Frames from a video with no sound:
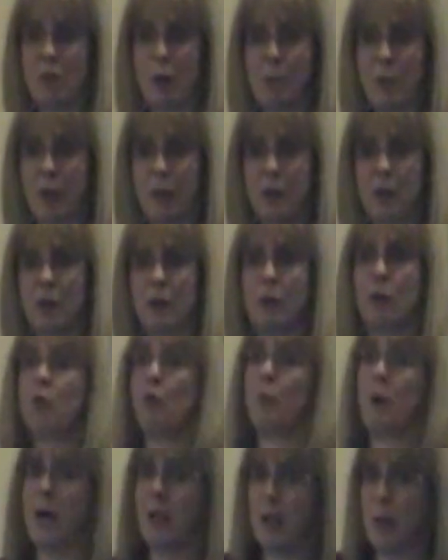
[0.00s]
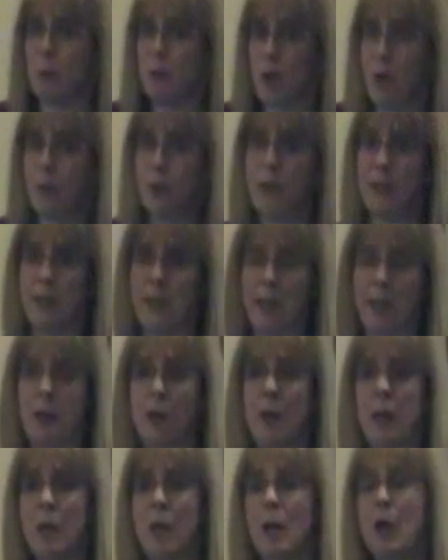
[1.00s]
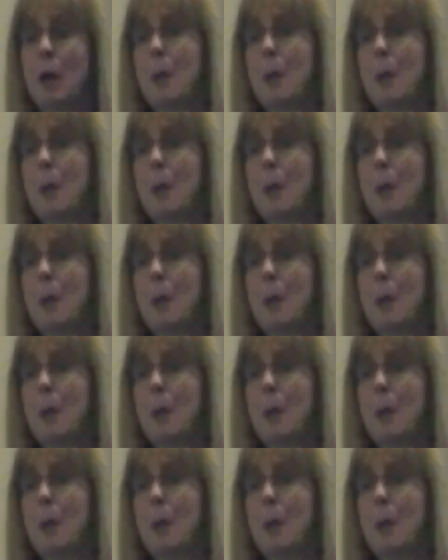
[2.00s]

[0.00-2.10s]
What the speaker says: some articles while I'm going there.